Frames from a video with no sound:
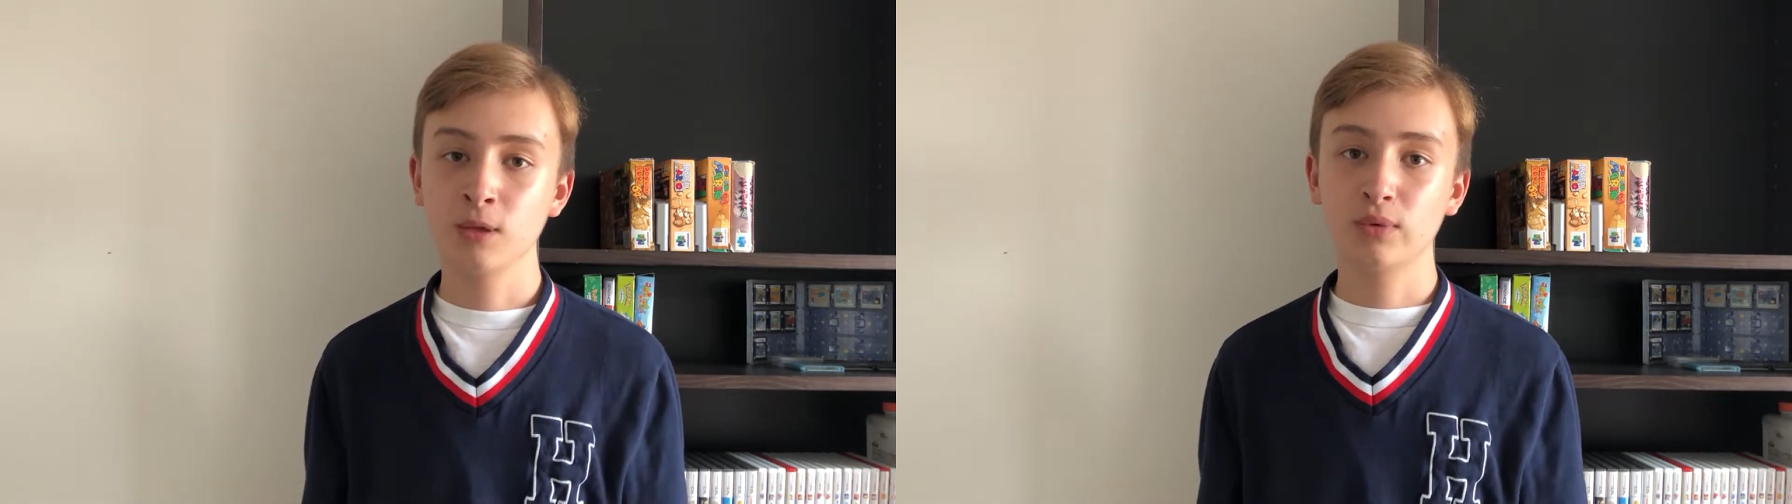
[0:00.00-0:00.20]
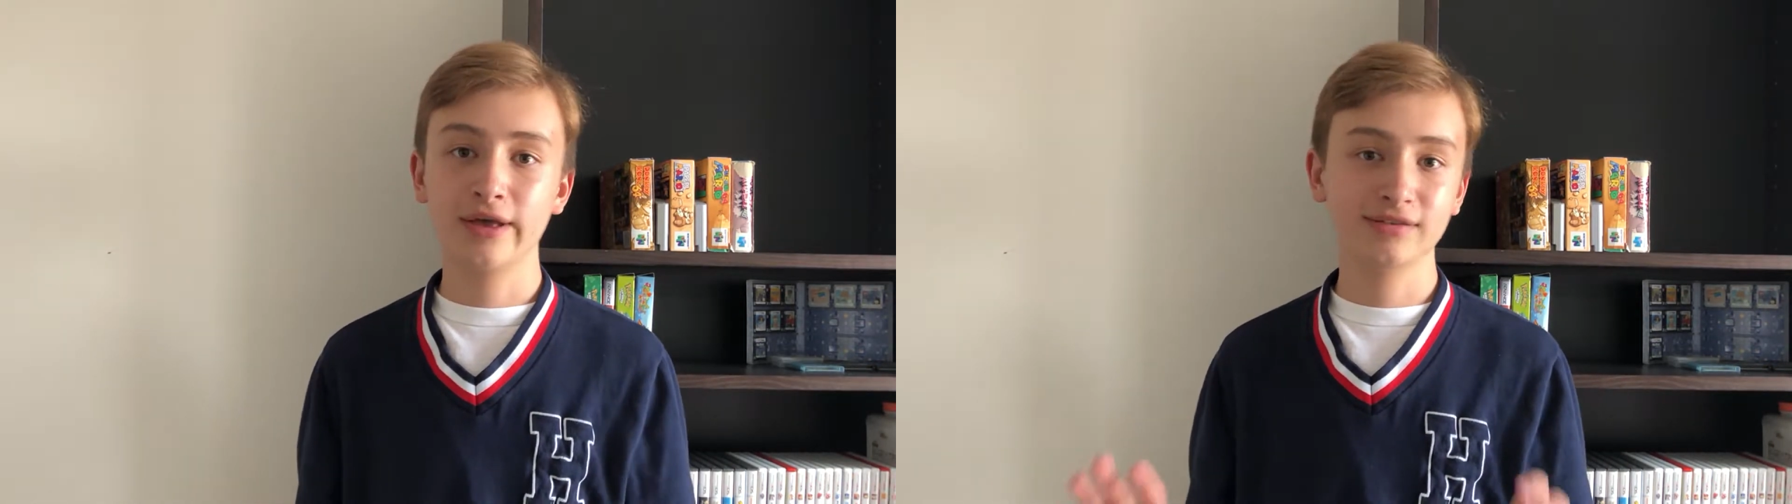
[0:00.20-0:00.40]

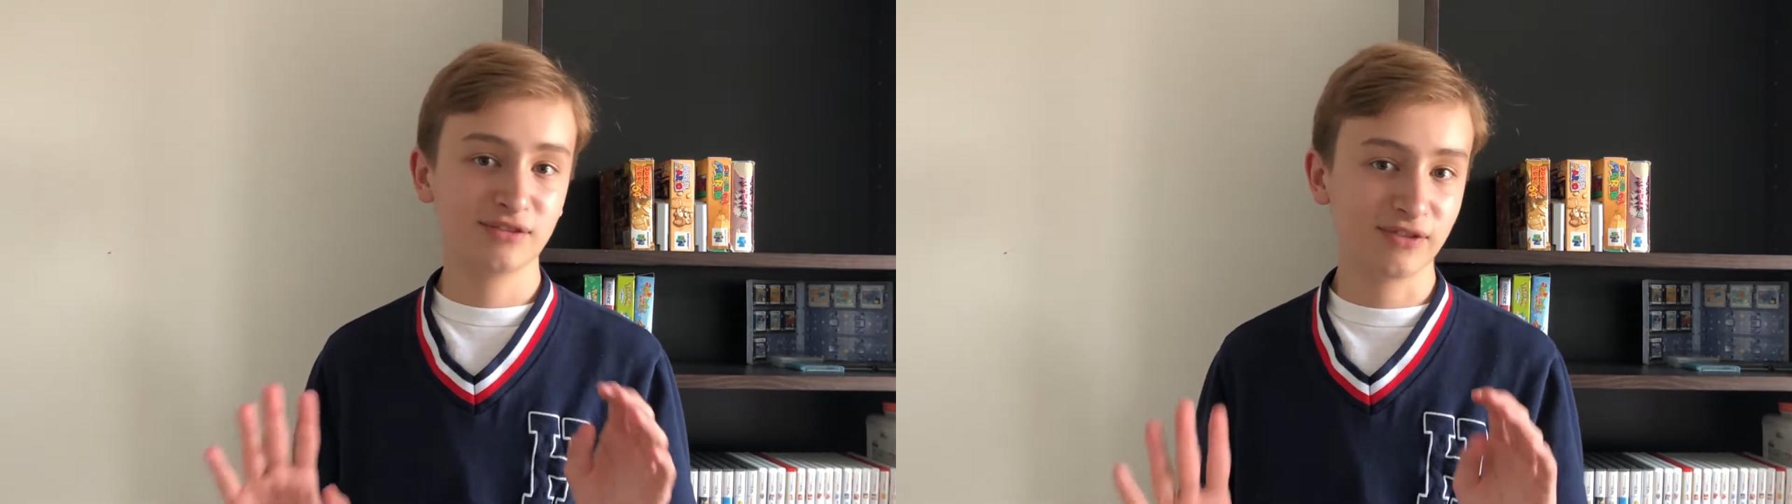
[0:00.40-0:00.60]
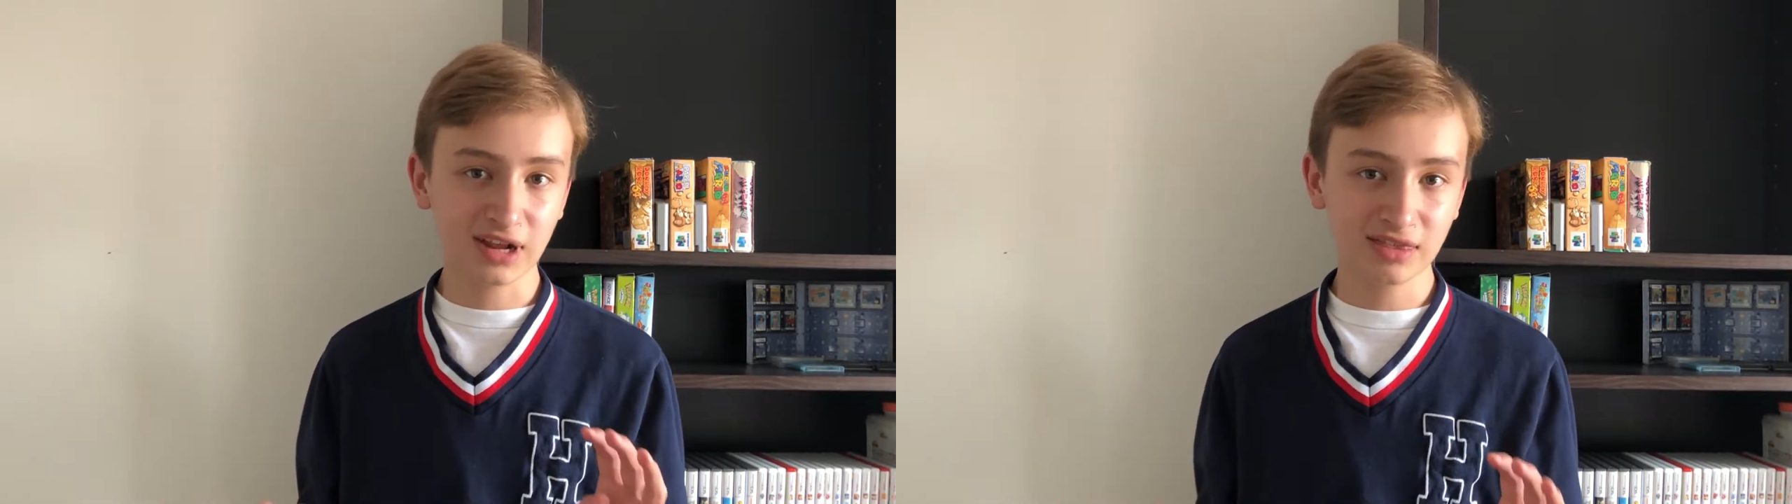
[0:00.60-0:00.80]
Well,
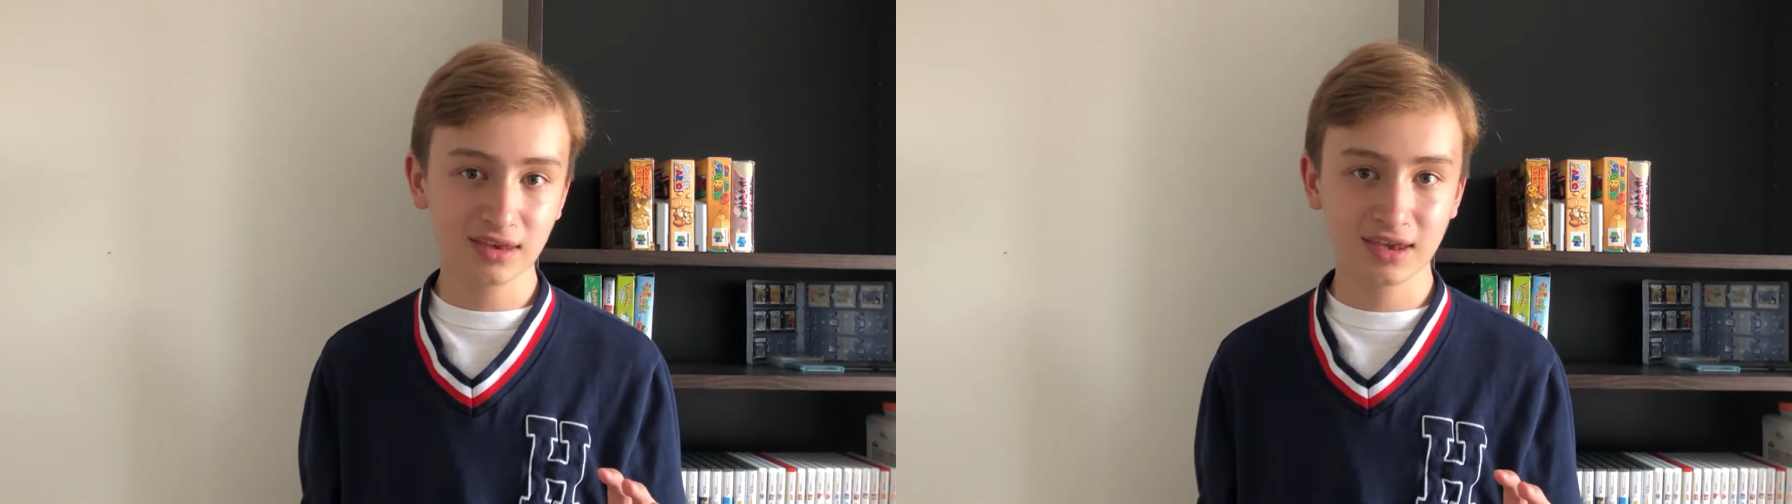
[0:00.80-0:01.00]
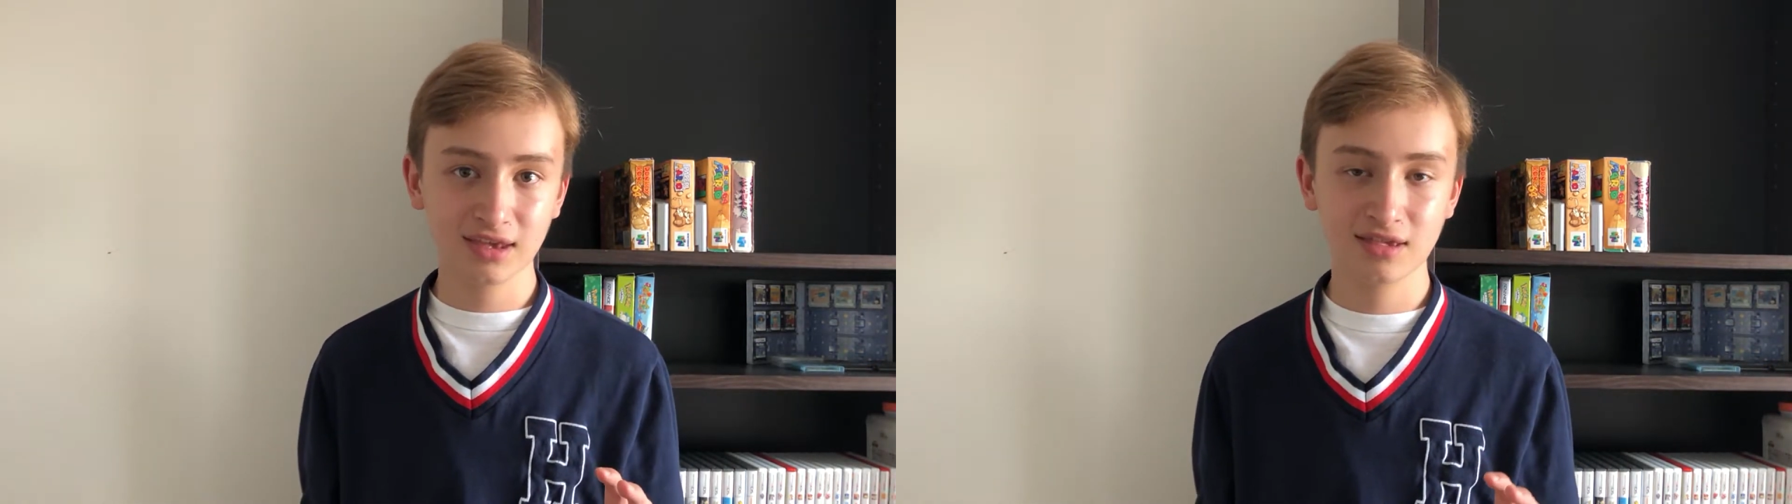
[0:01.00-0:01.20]
the funny
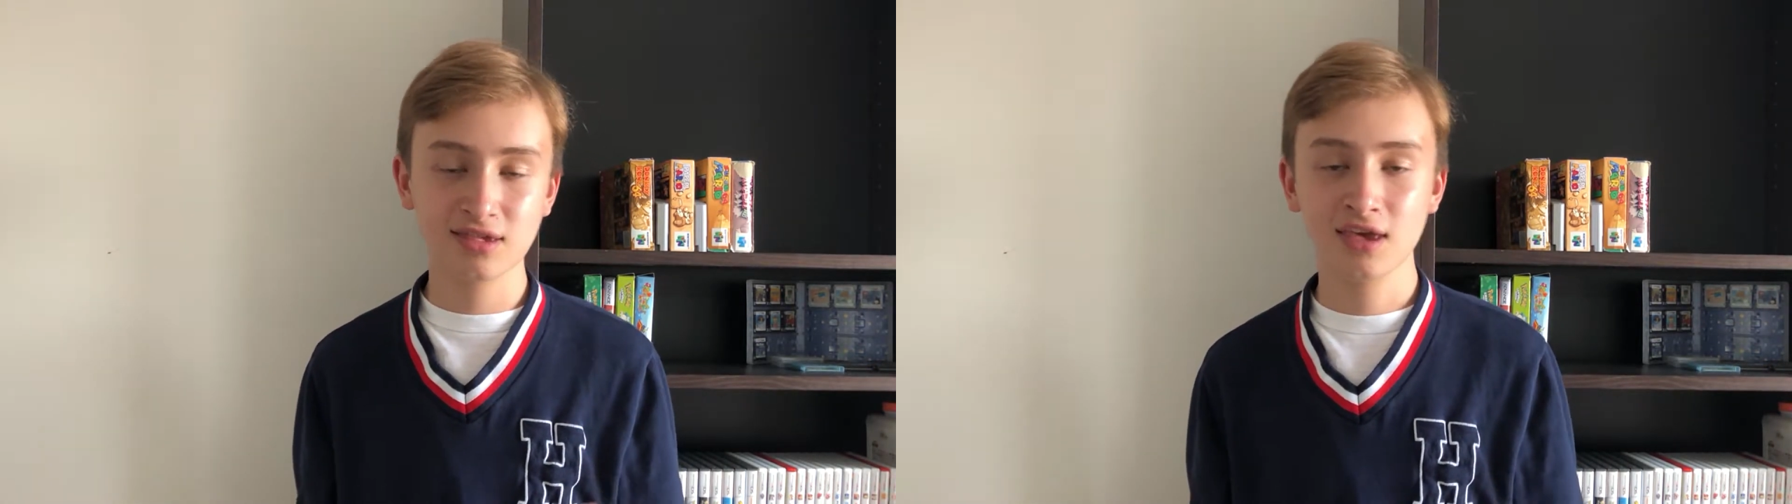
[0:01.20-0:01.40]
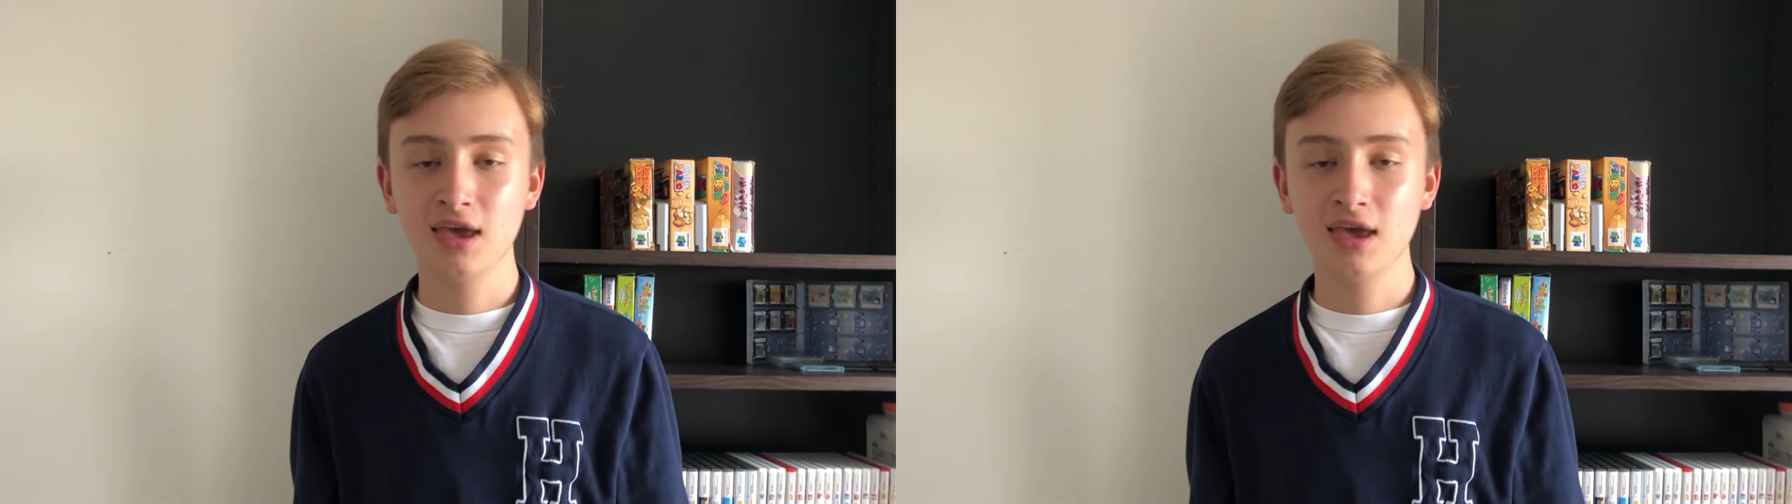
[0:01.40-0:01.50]
thing is,